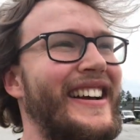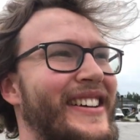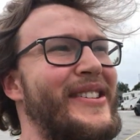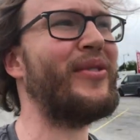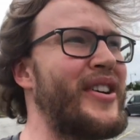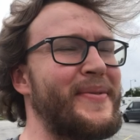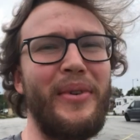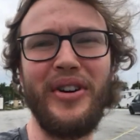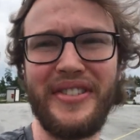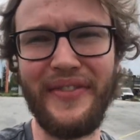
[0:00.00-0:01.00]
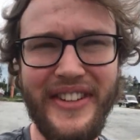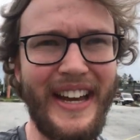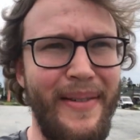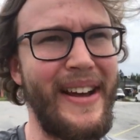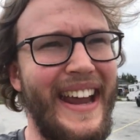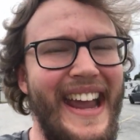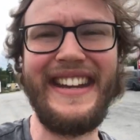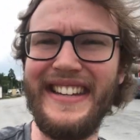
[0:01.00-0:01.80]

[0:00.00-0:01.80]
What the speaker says: It was most of the time like 80,